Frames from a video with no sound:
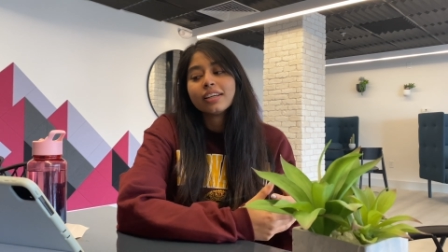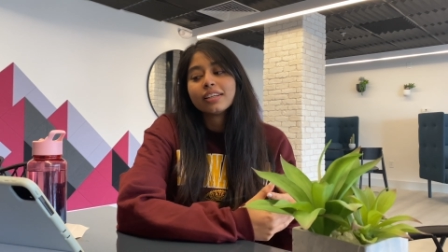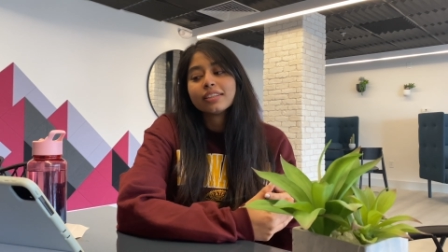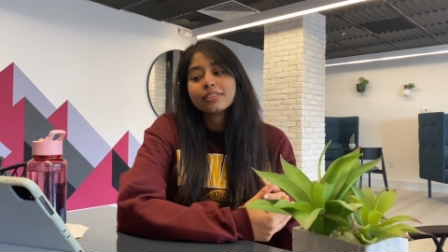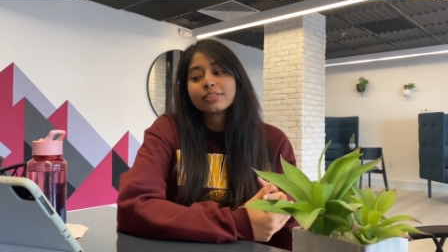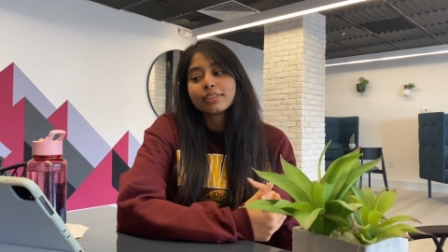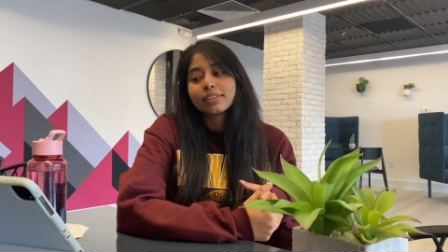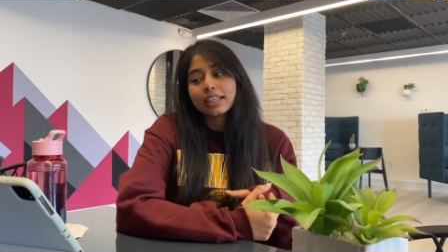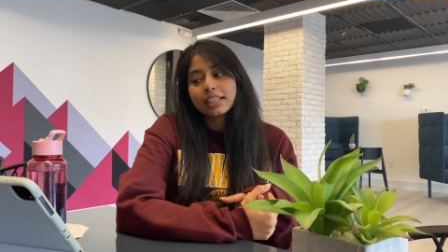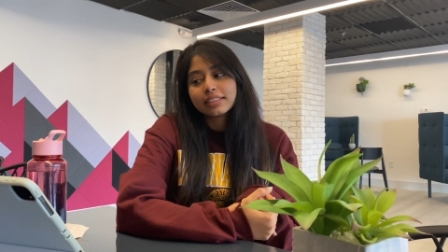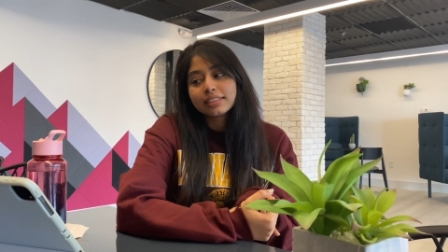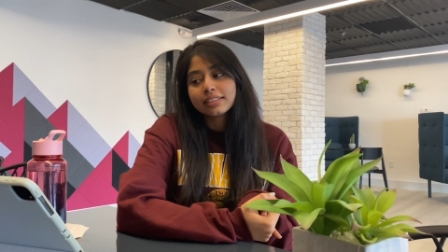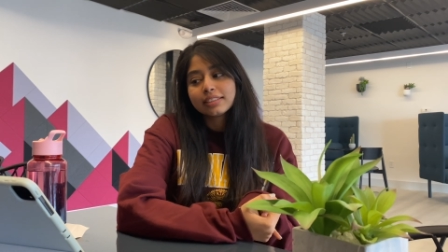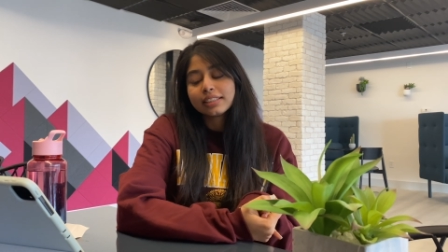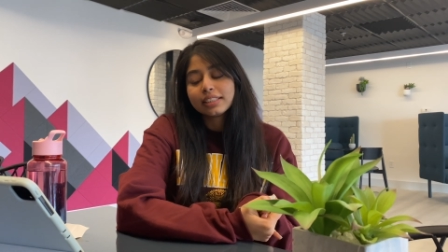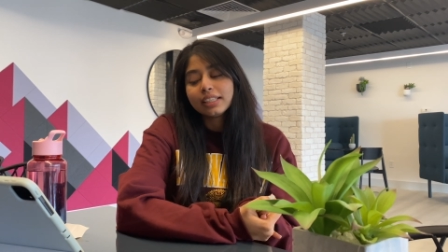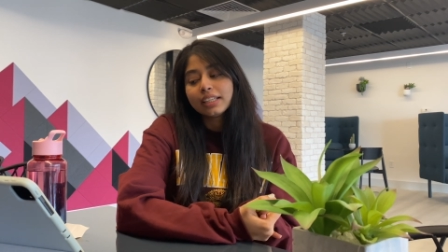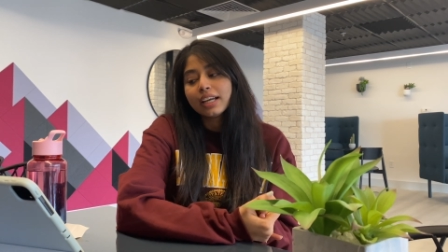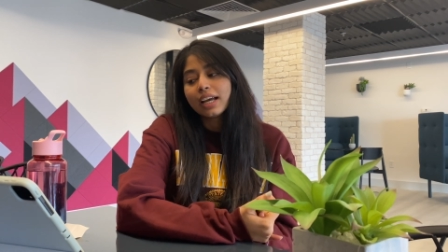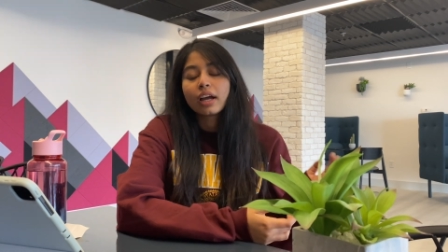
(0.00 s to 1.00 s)
So let's
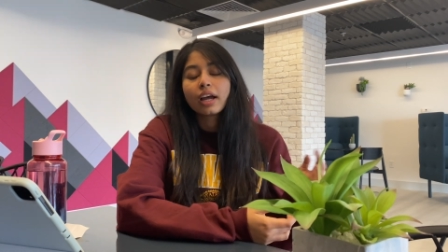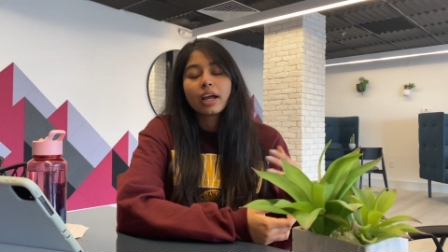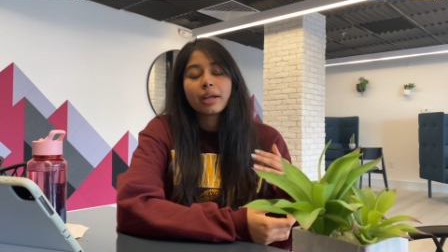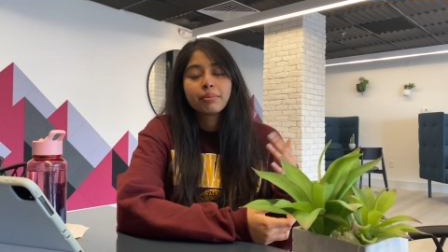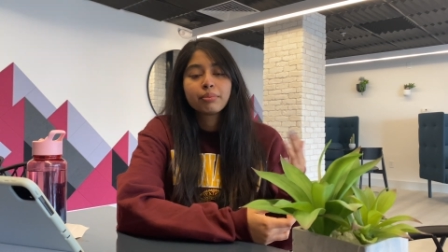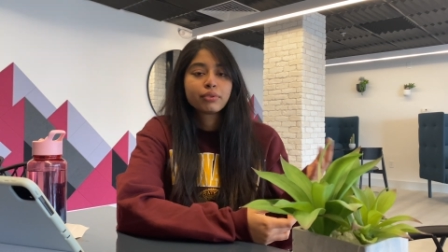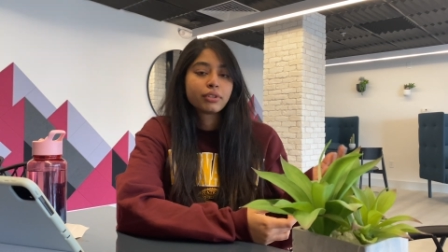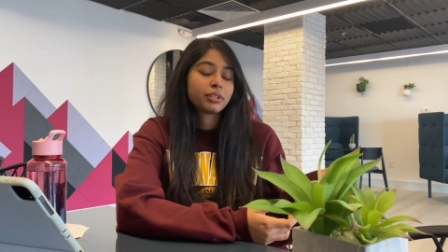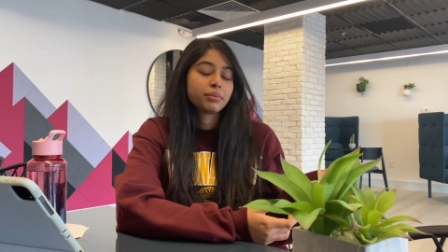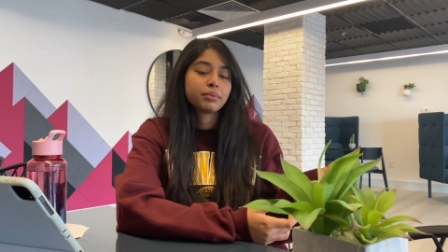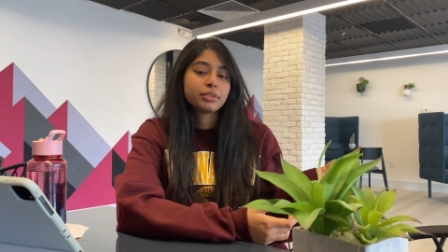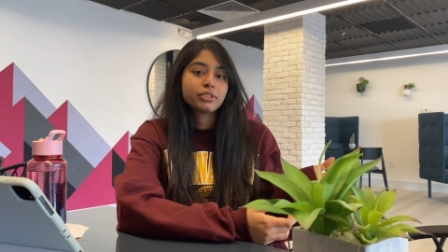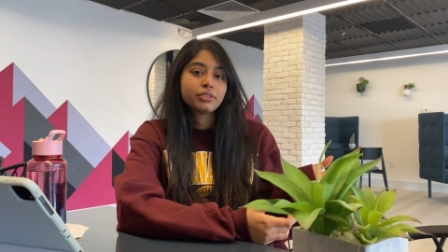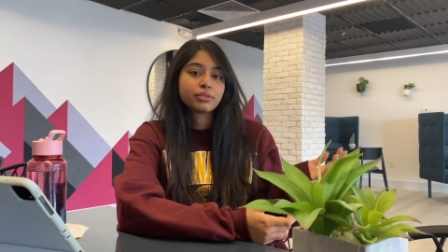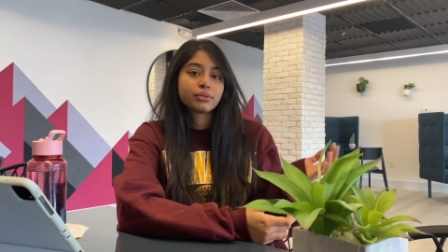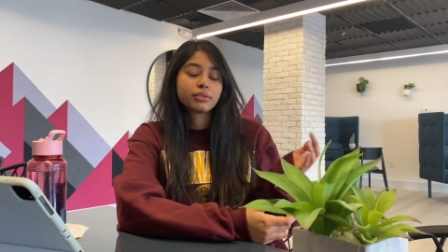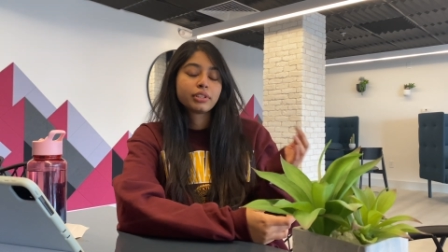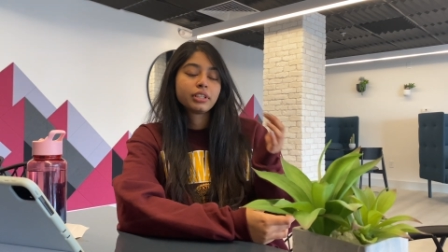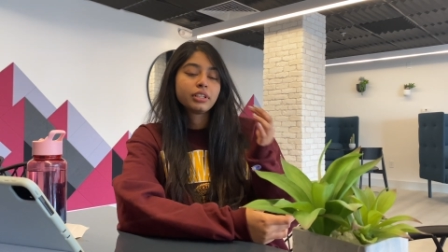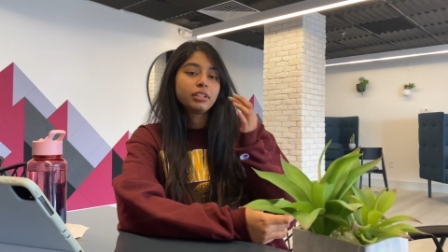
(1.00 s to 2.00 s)
see. I put up a
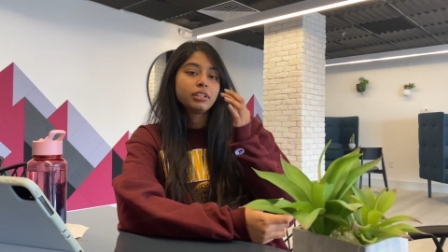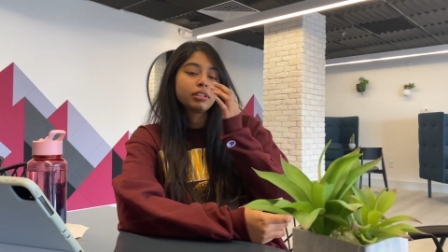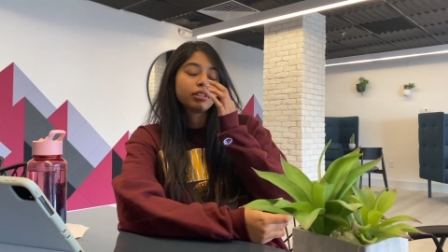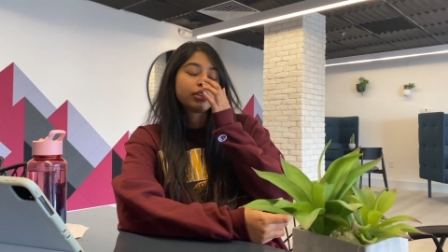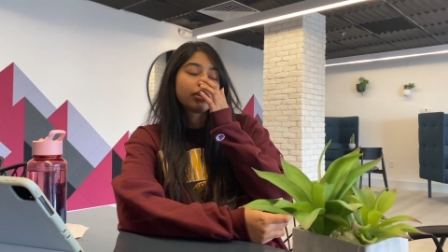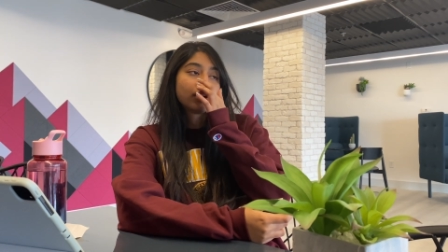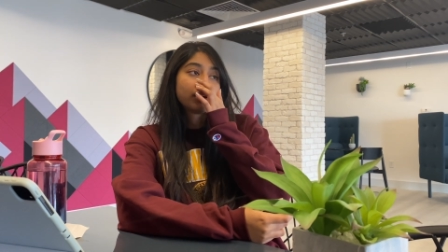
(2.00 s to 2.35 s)
story